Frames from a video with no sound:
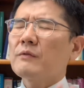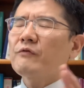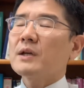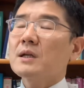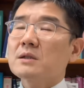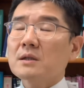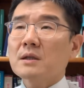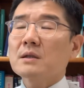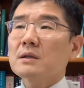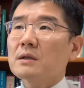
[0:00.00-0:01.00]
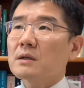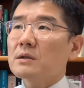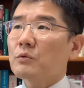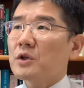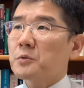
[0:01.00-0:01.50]
finishing
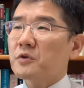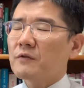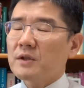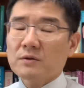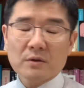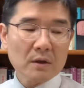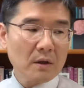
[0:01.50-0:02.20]
the worship service,